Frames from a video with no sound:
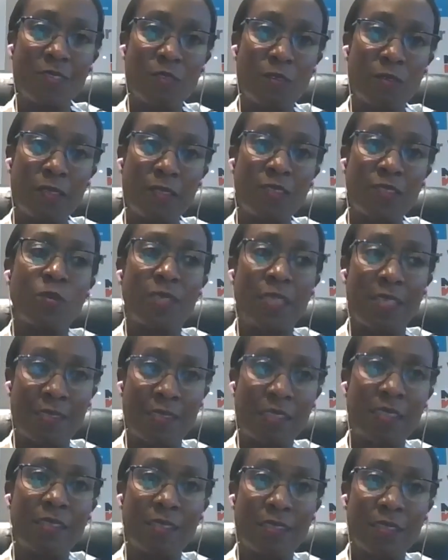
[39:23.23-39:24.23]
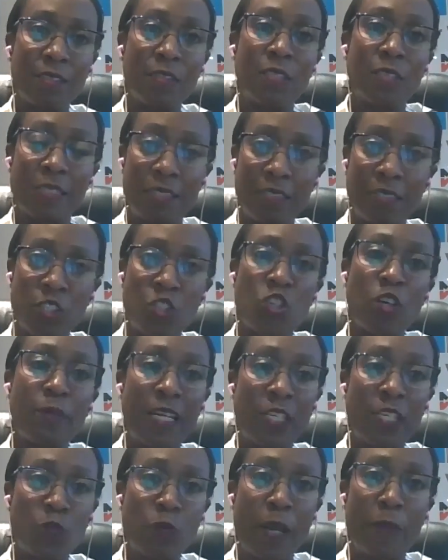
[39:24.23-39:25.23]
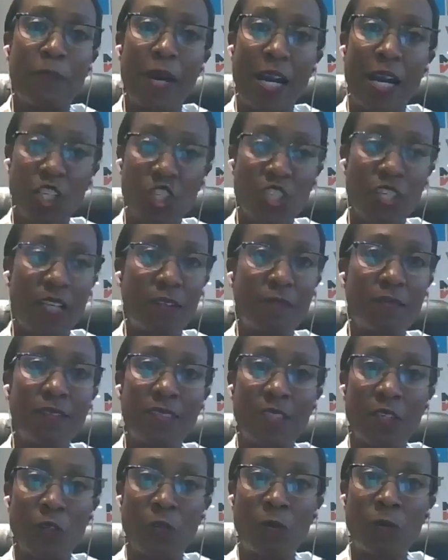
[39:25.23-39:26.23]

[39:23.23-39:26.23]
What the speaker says: So there's a concern. This is the job I do. I pack shelves.